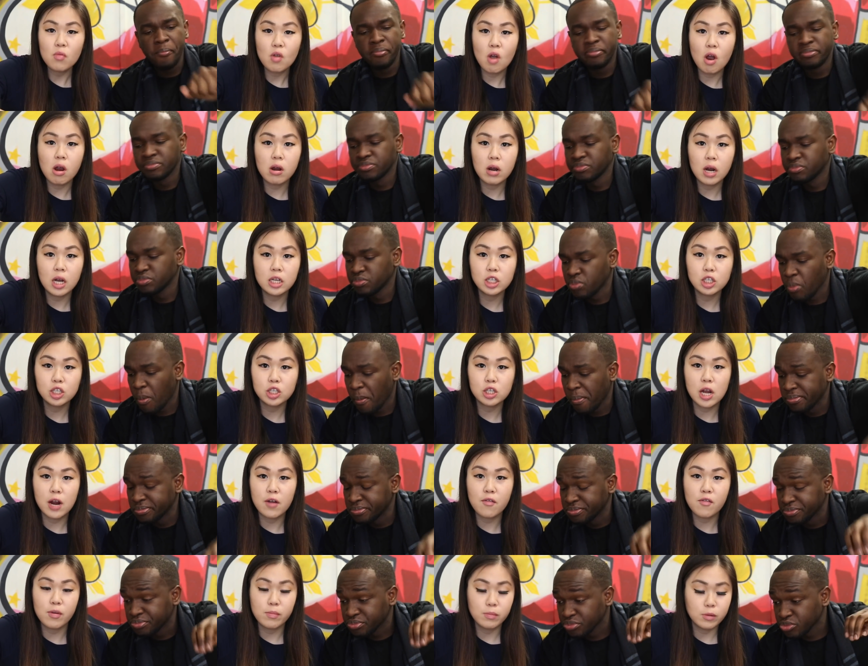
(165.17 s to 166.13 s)
Speaker 1: Are you guys
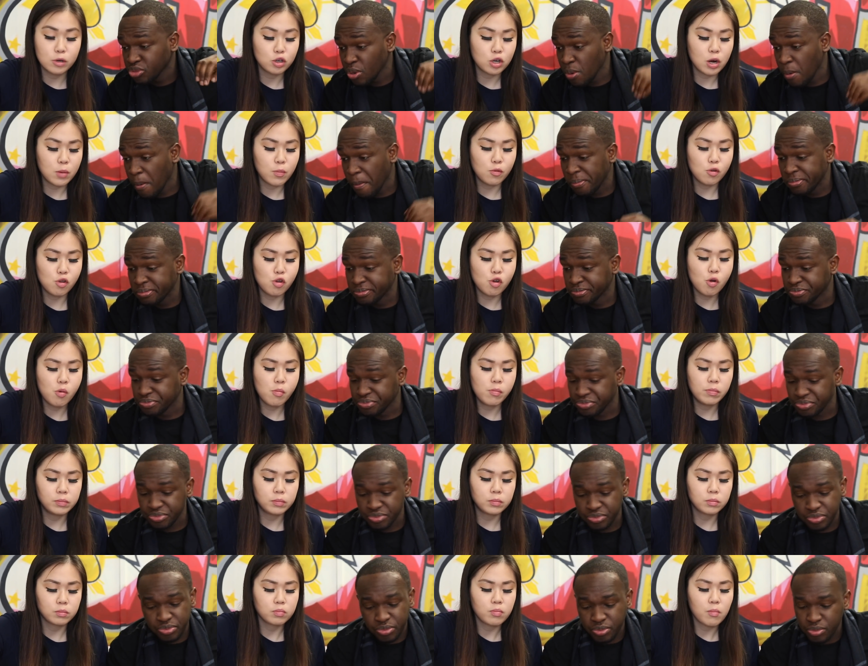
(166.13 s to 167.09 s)
excited for me to try balut?
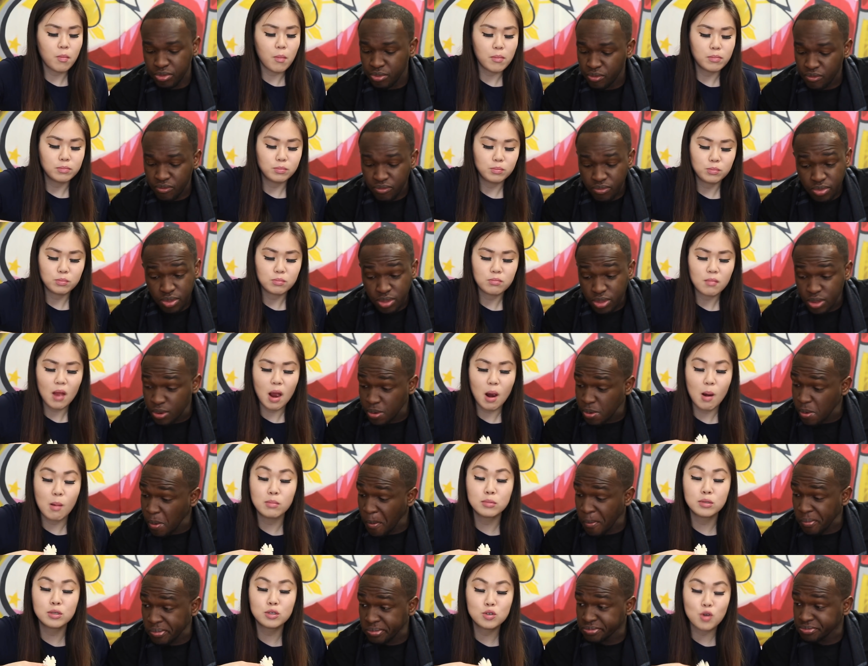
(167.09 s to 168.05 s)

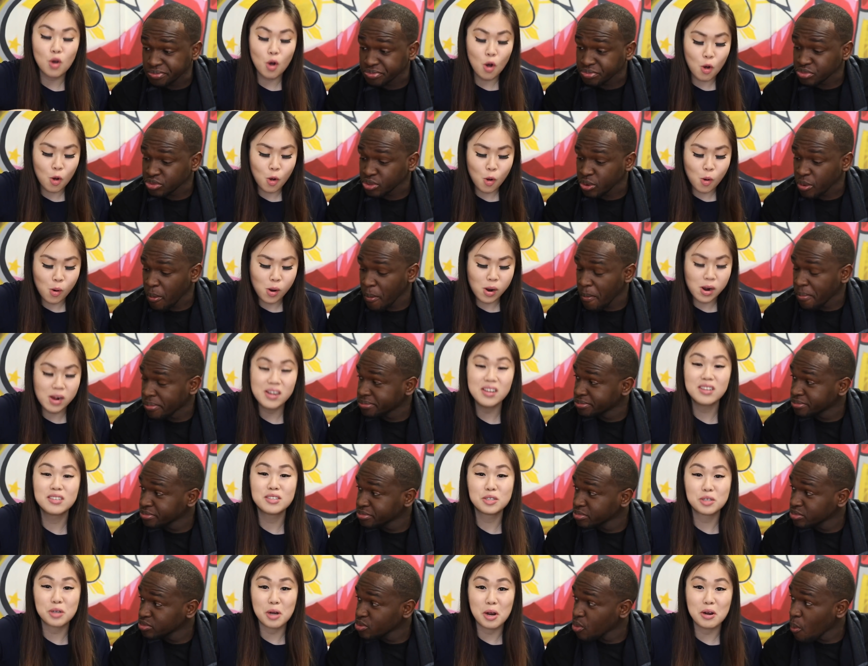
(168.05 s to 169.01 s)
I'm so
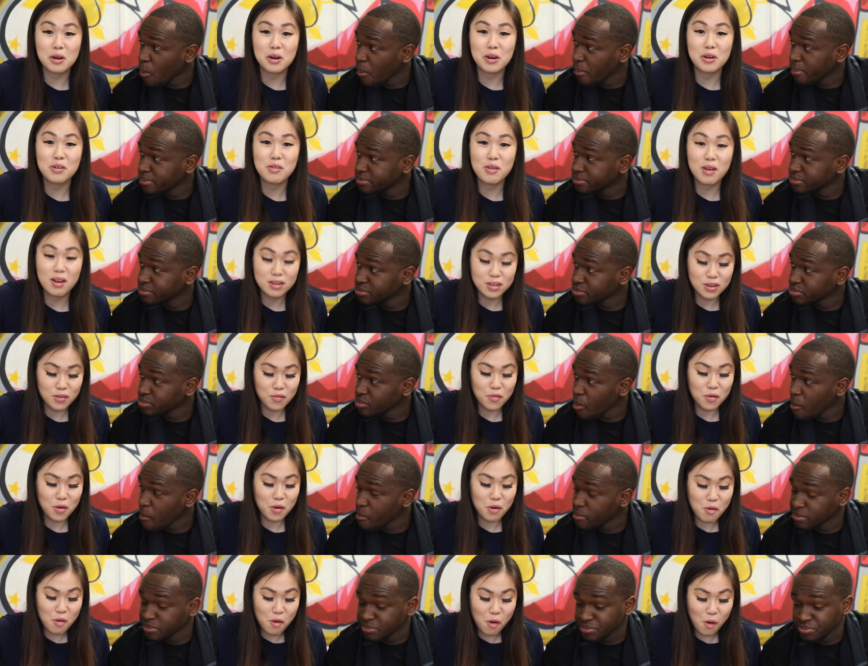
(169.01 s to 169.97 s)
excited. You guys have
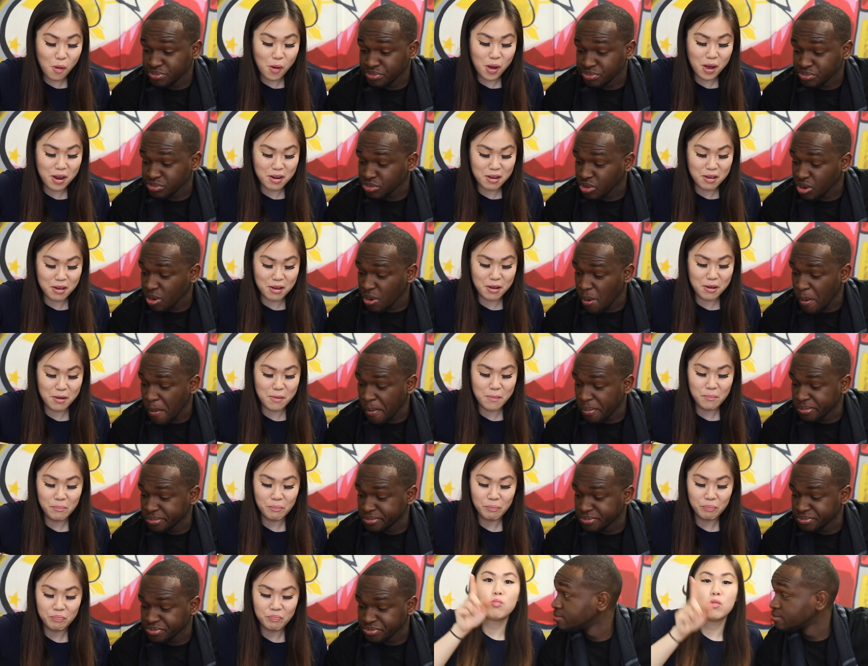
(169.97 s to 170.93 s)
no idea.
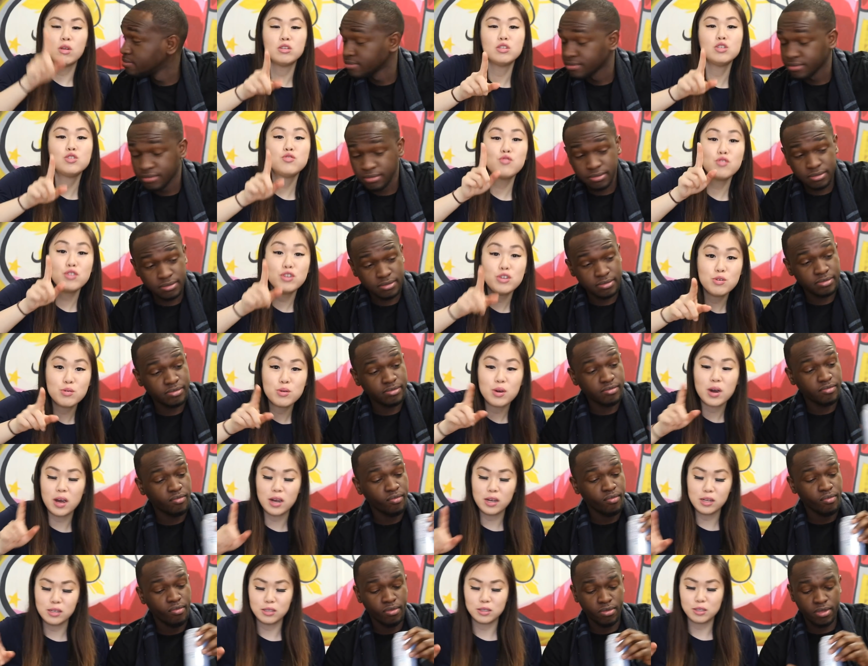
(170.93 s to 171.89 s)
This is for you
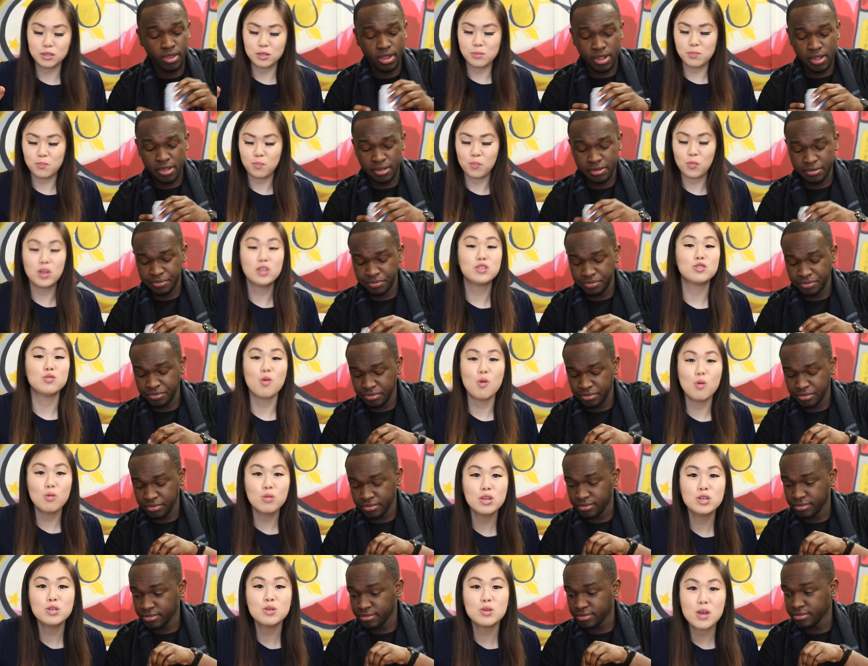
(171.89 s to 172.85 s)
guys. He's
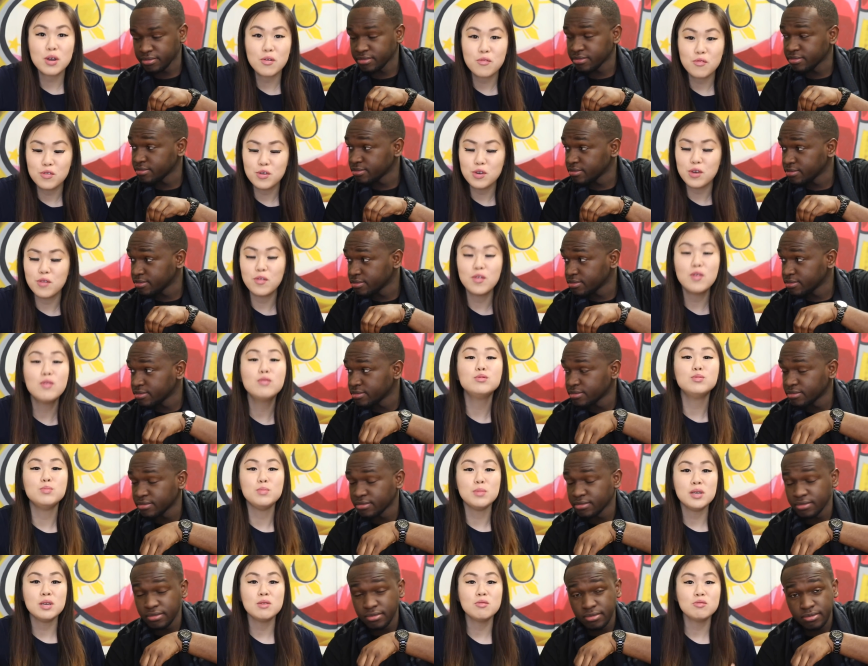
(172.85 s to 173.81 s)
only doing it for you. If it
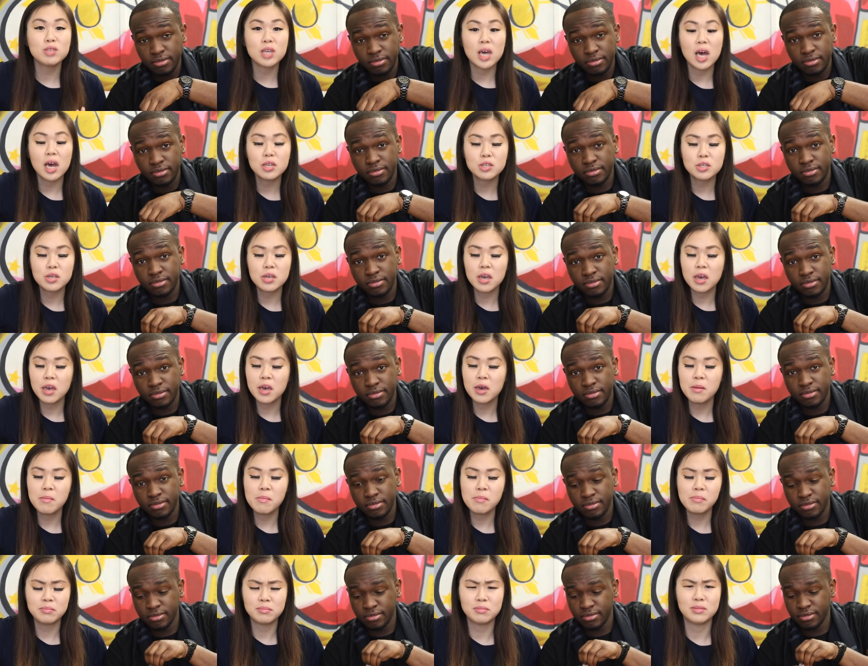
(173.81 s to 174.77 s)
was me who's asking
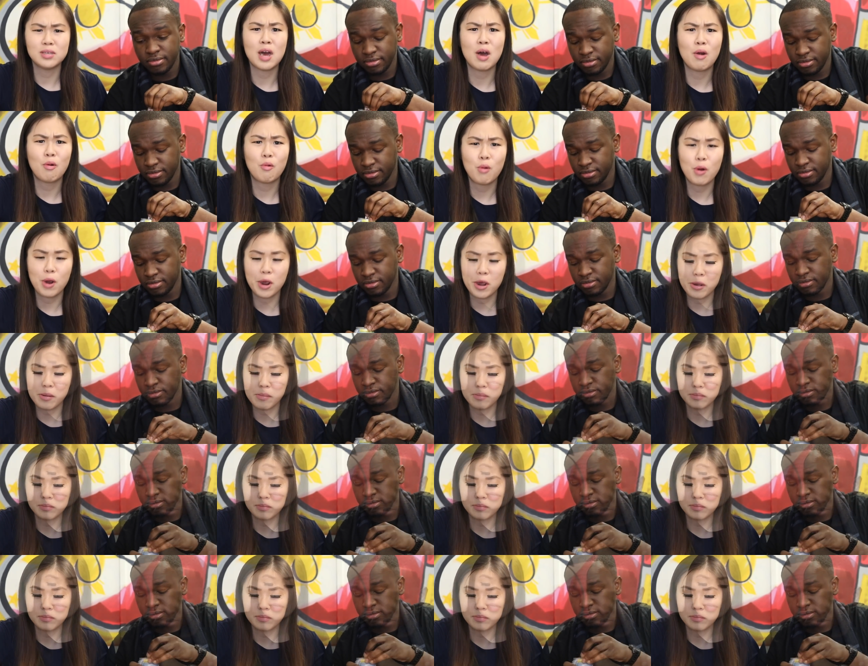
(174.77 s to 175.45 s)
him, yeah, right.